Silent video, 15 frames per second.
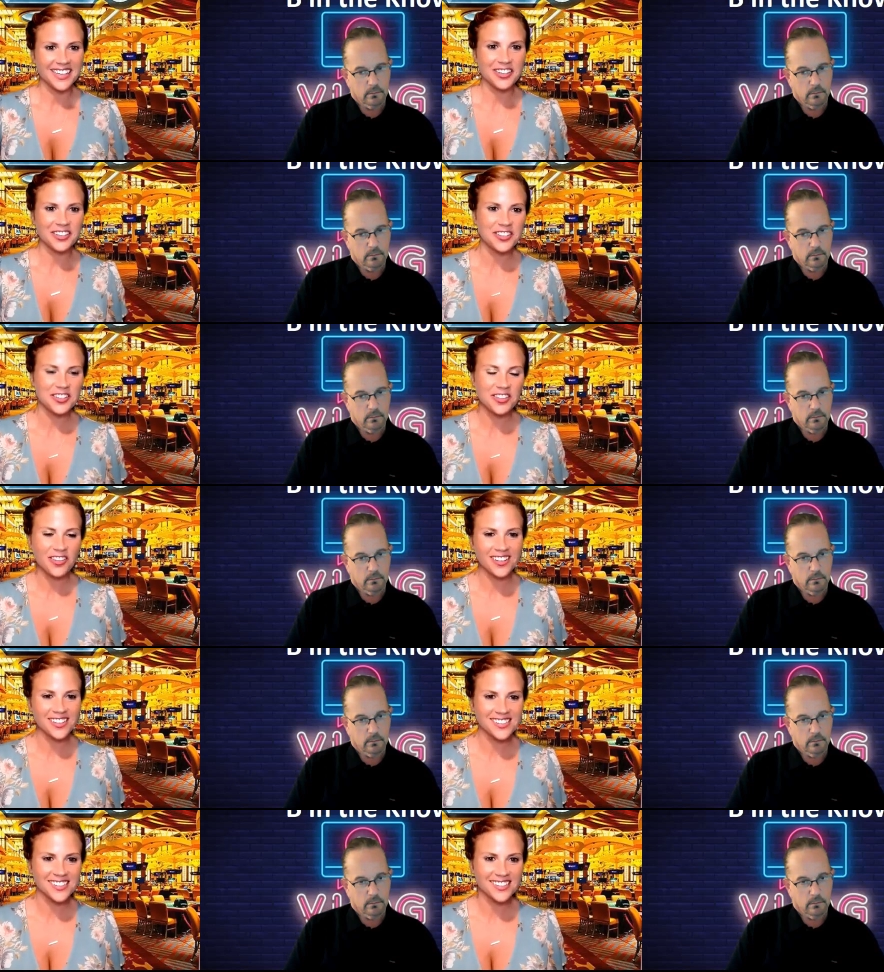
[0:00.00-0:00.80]
Speaker 1: hear your
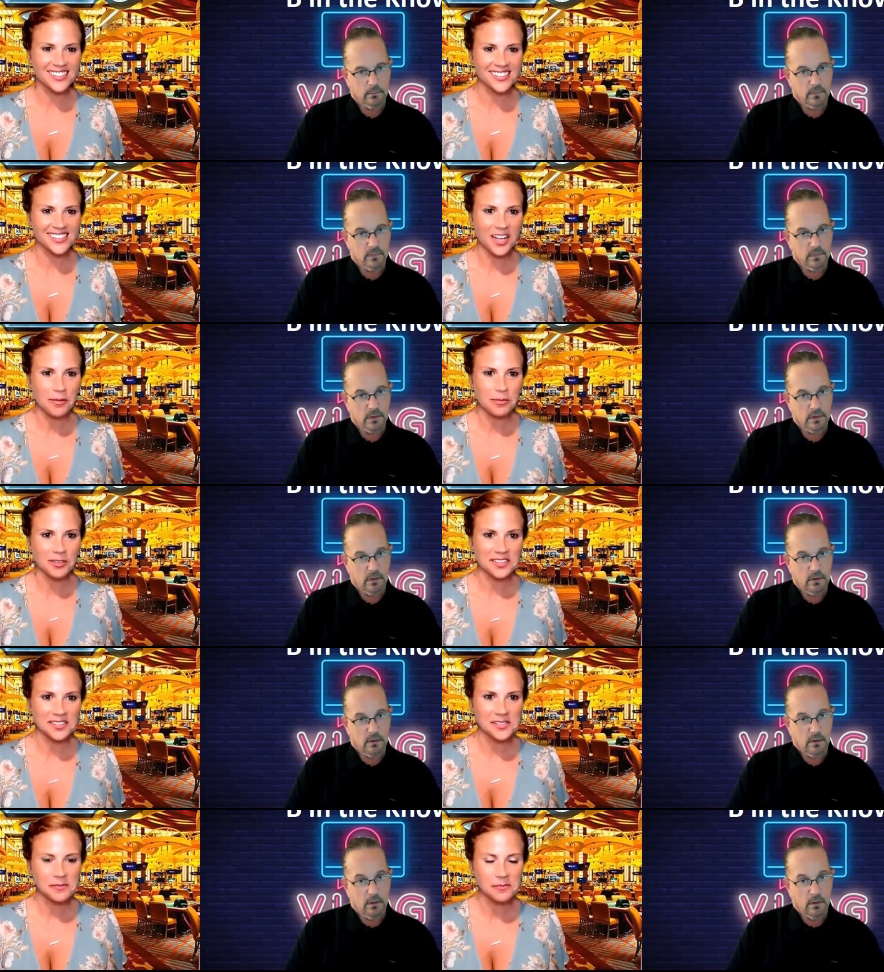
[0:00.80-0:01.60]
thoughts on these
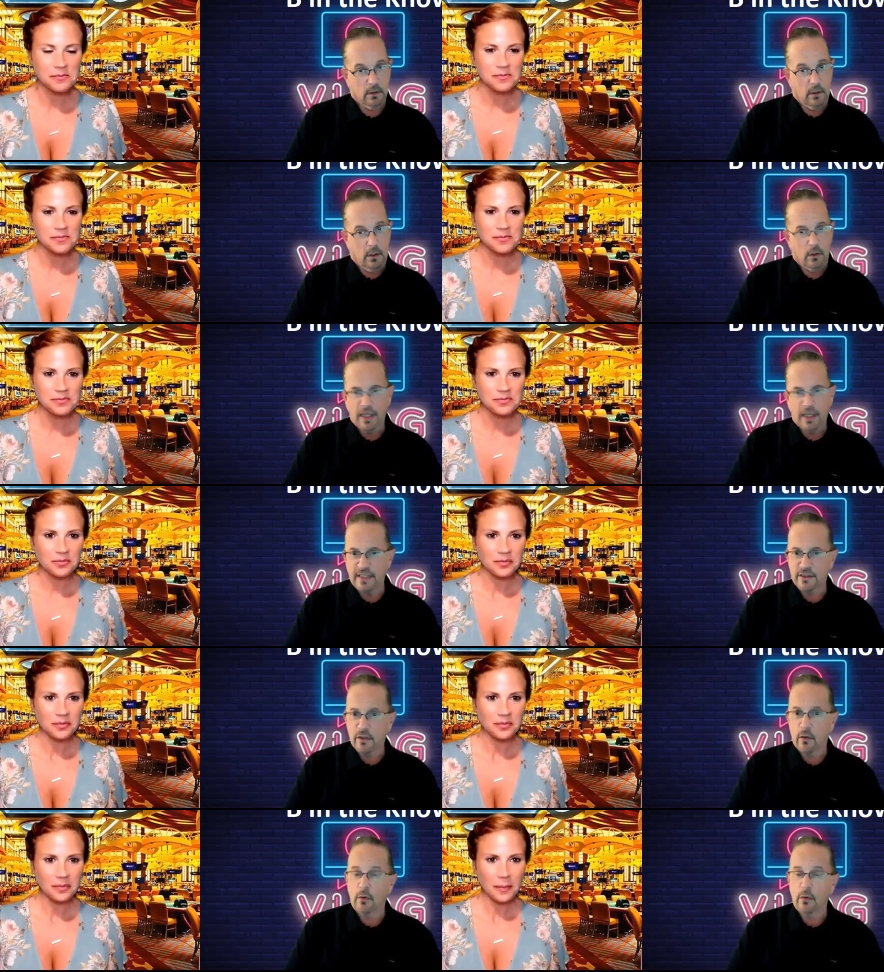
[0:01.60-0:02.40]
topics.
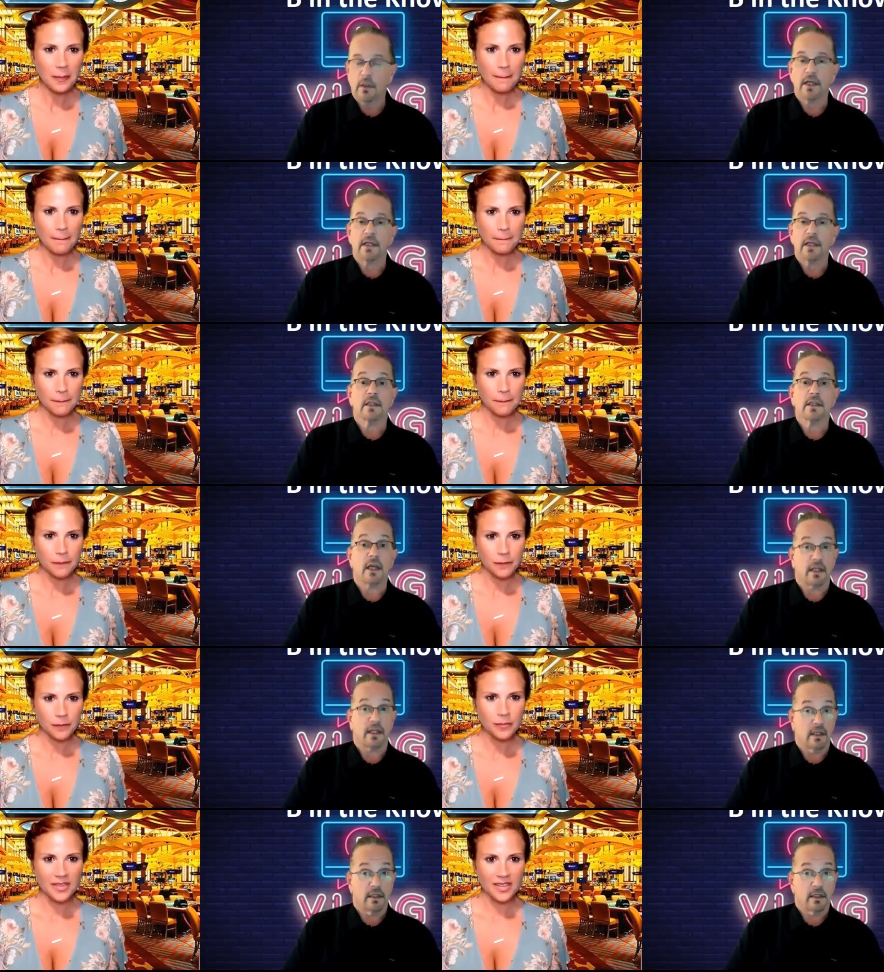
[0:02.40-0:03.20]
Speaker 2: Okay, so
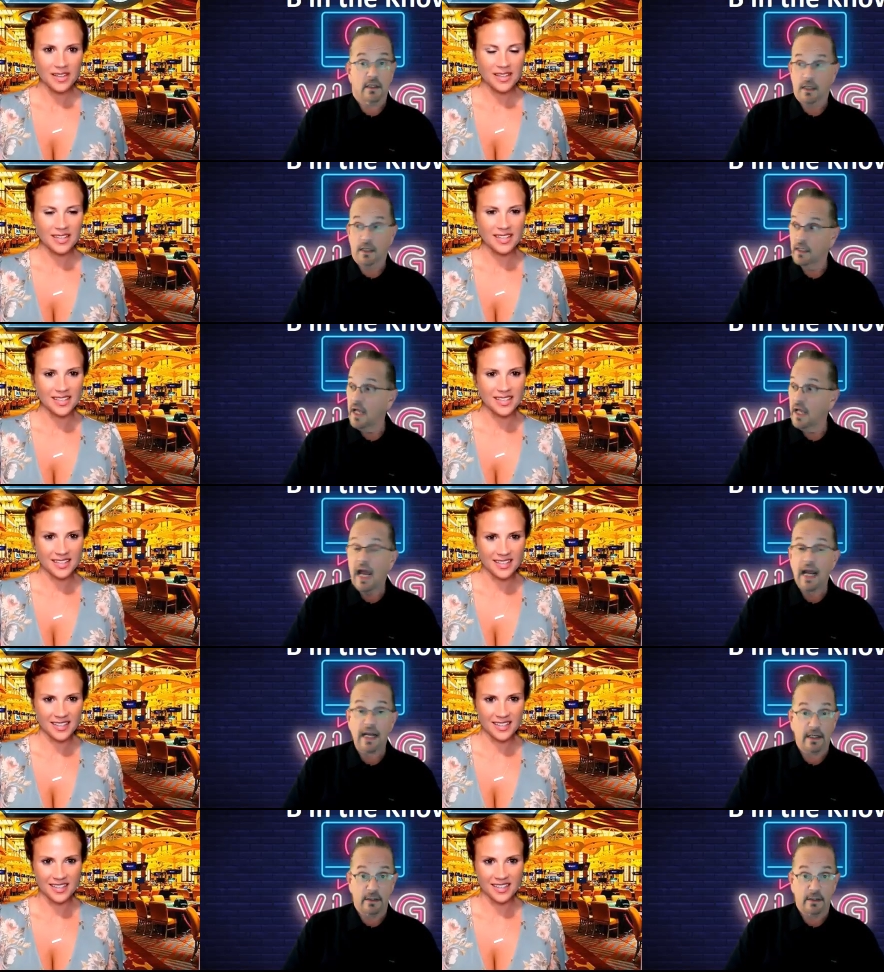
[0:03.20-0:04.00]
t-
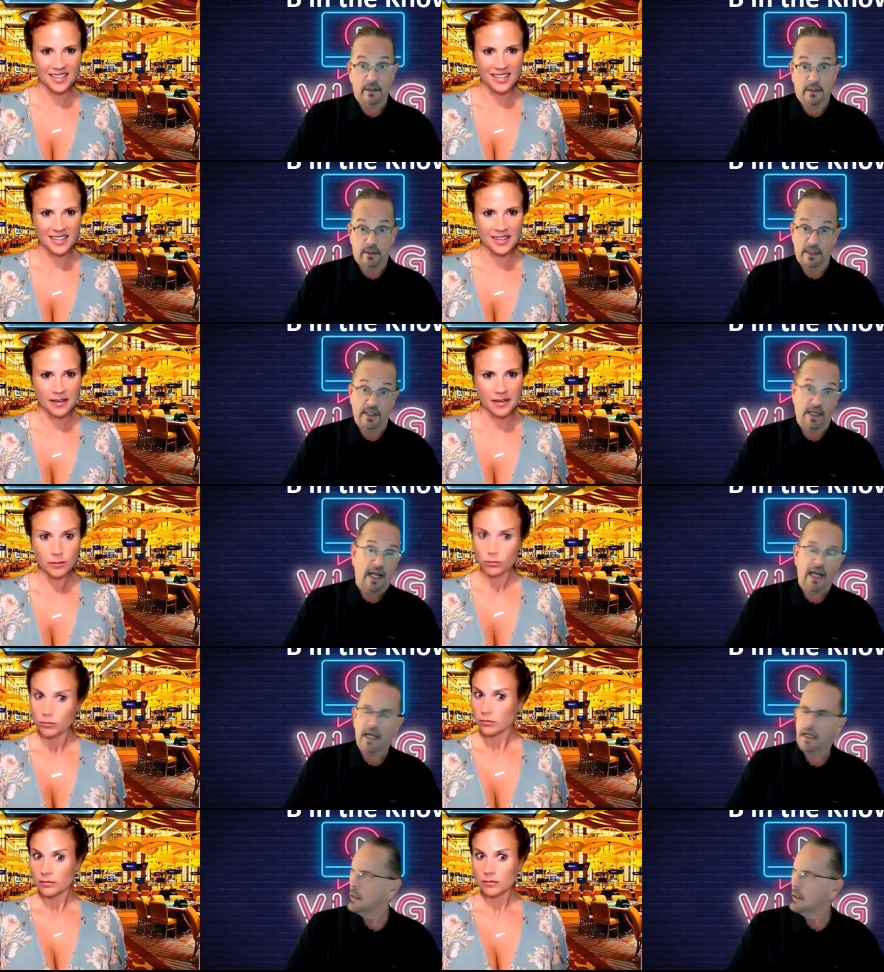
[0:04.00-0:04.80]
tonight,
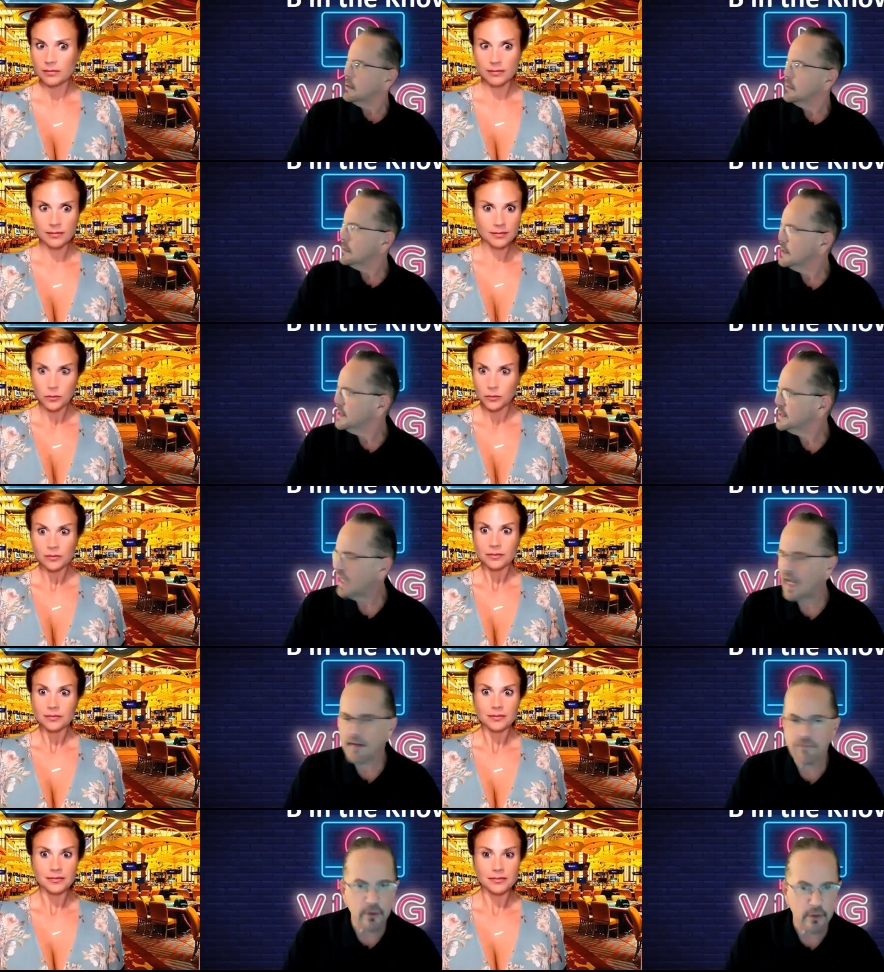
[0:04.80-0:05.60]
today, this
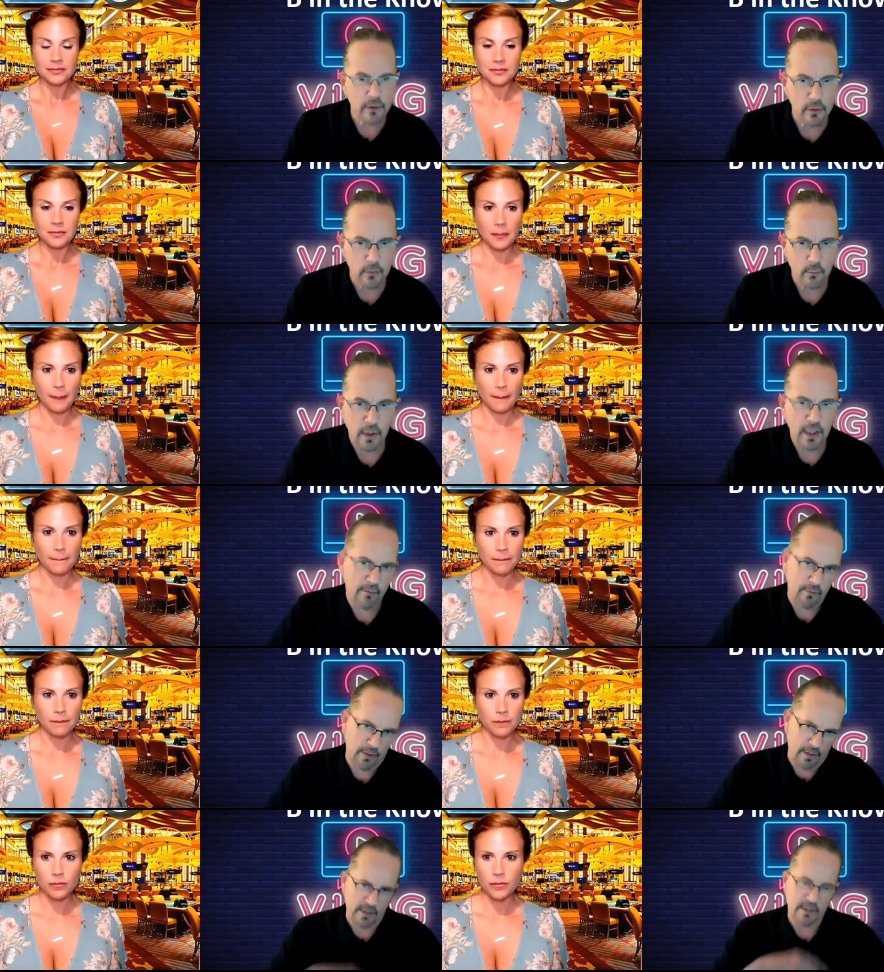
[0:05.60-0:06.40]
afternoon,
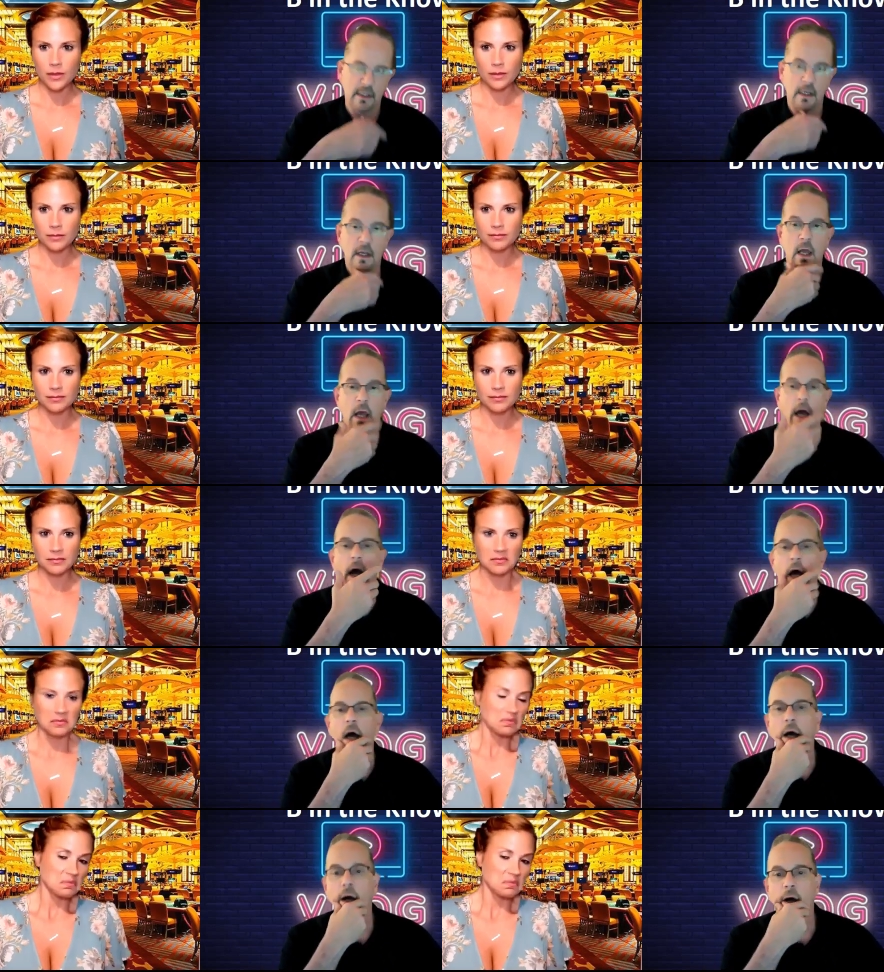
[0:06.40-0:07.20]
whatever it is,
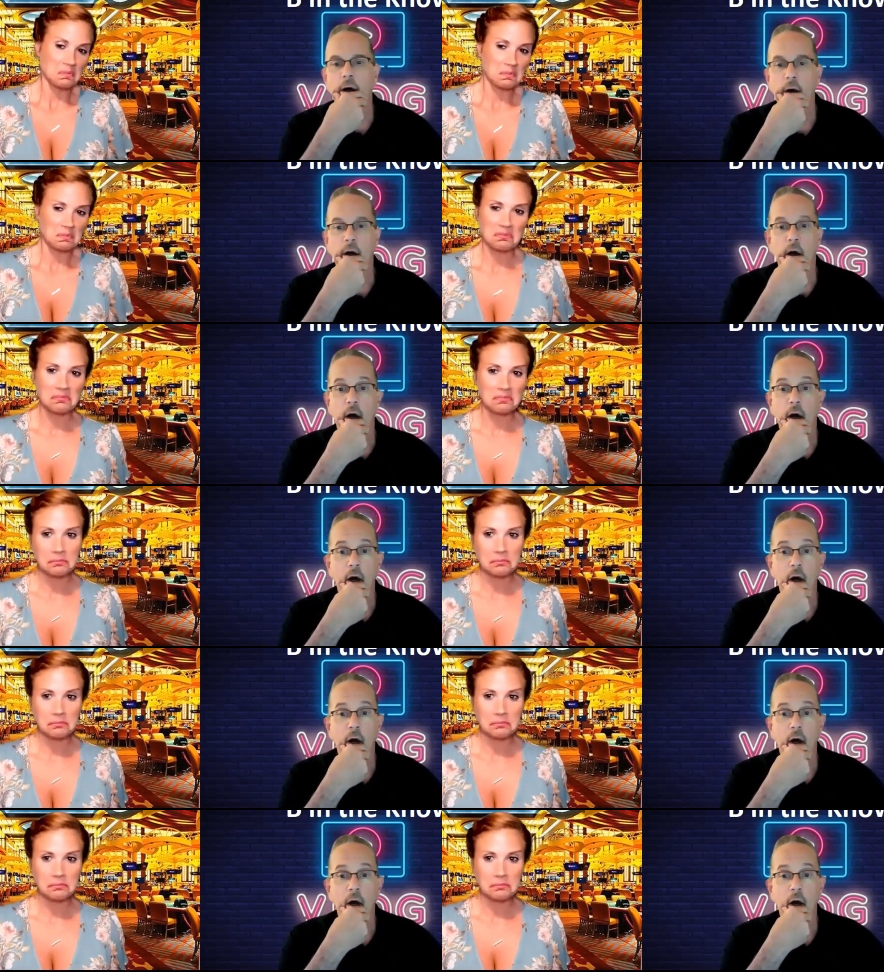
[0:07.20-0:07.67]
uh,